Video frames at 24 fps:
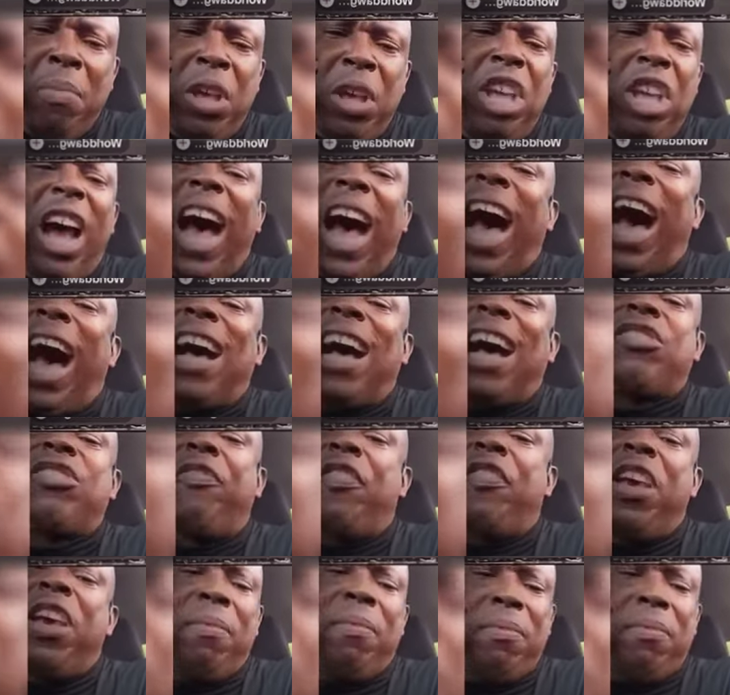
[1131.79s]
May you
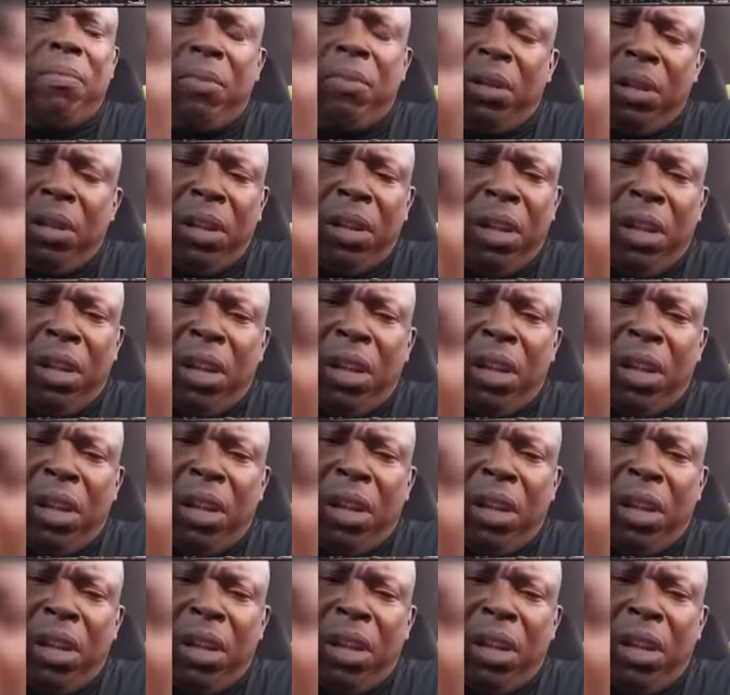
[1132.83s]
ask of him.